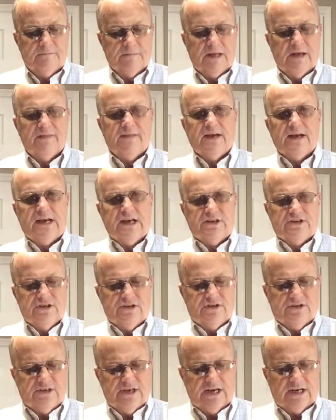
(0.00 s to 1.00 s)
I think that's in
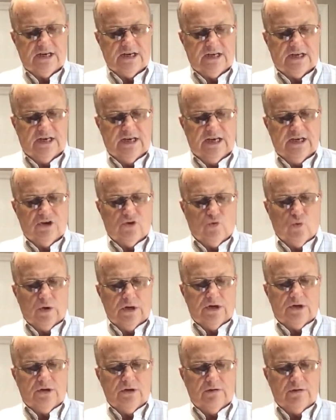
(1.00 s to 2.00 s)
2 Kings
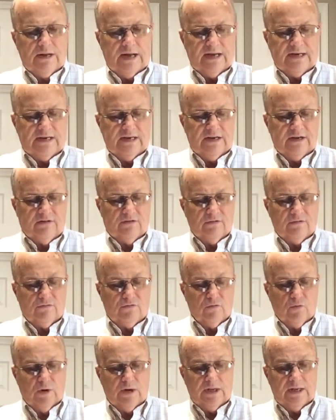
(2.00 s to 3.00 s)

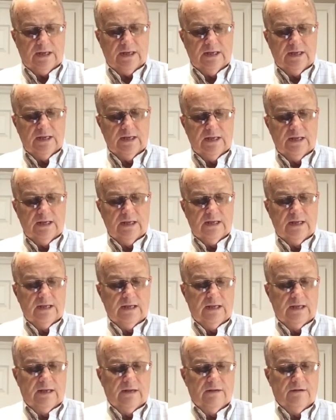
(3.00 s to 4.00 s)
22:19-20.
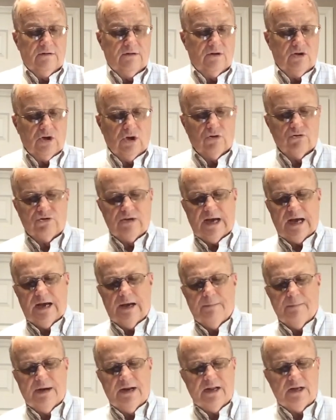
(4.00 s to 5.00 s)

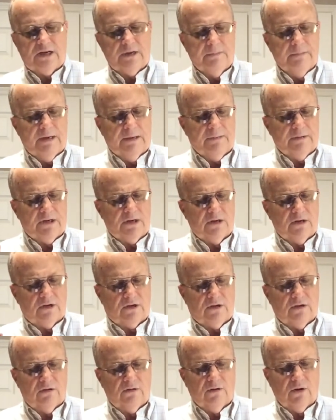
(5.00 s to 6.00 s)
Josiah made a commitment
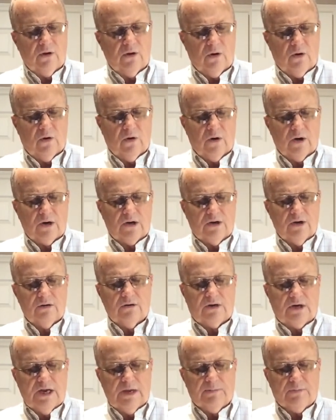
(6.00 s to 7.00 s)
to the Lord, to
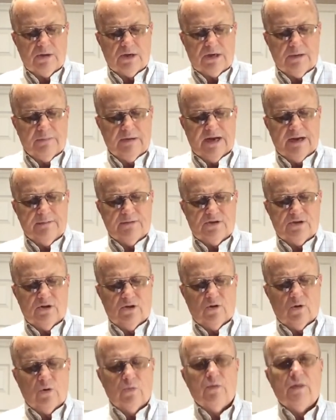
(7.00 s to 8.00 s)
keep the commandments of
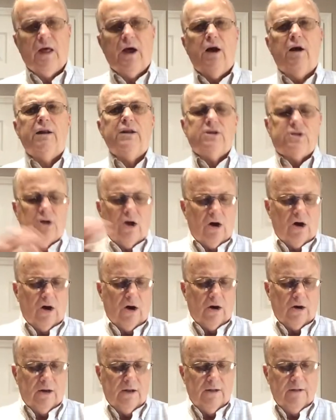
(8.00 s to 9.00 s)
the Lord with all his
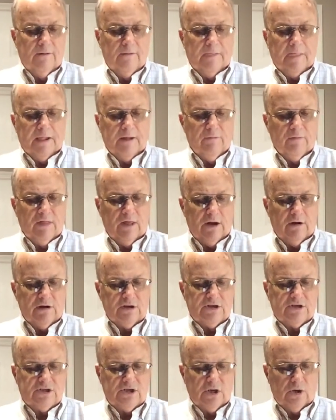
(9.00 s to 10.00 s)
heart and with all
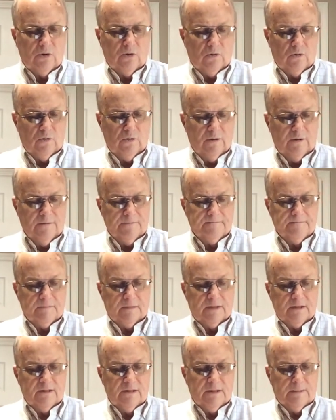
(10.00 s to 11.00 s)
his soul.
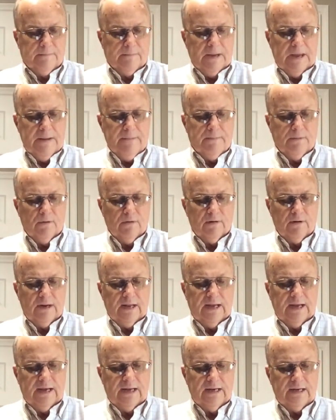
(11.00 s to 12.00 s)
The people
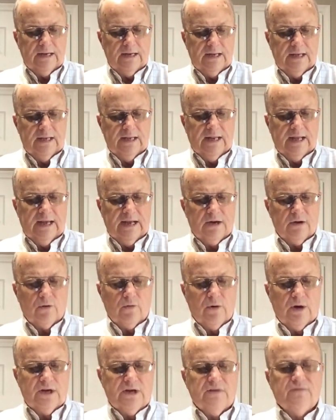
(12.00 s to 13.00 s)
he led
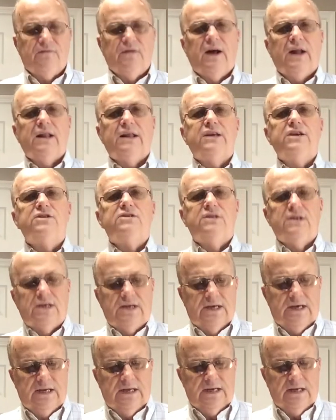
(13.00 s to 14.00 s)
agreed to follow his
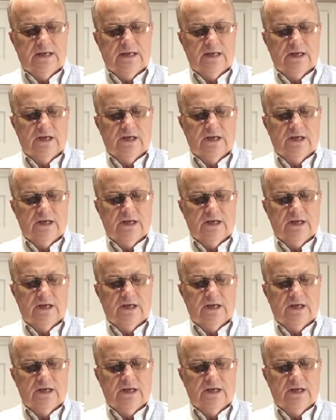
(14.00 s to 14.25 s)
lead.